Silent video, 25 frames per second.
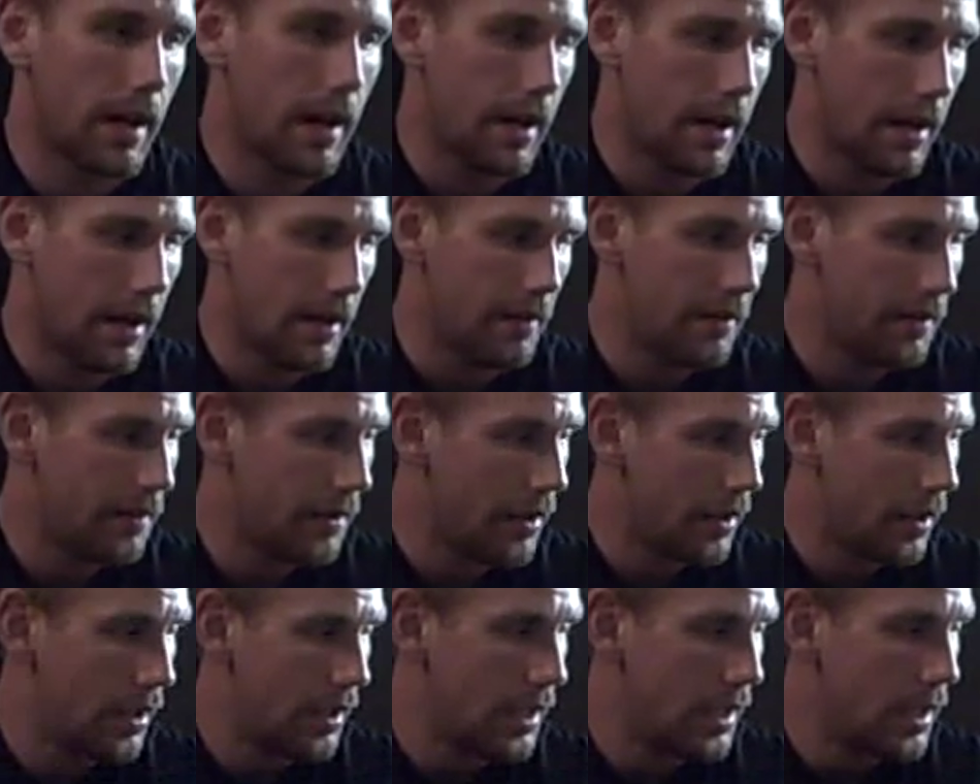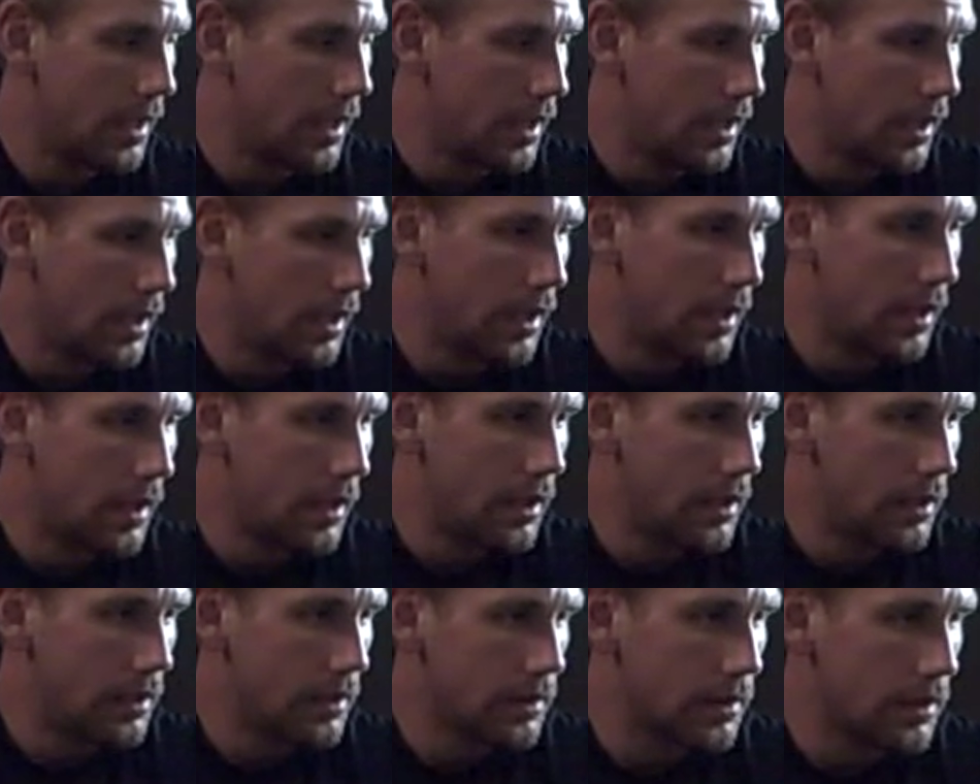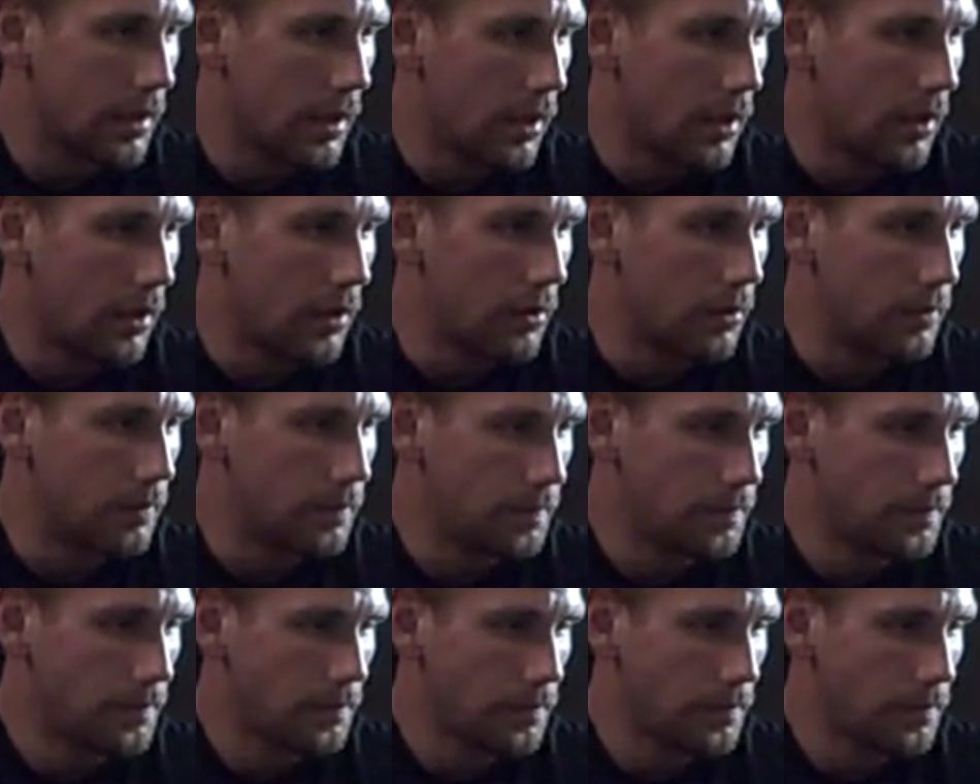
I have. So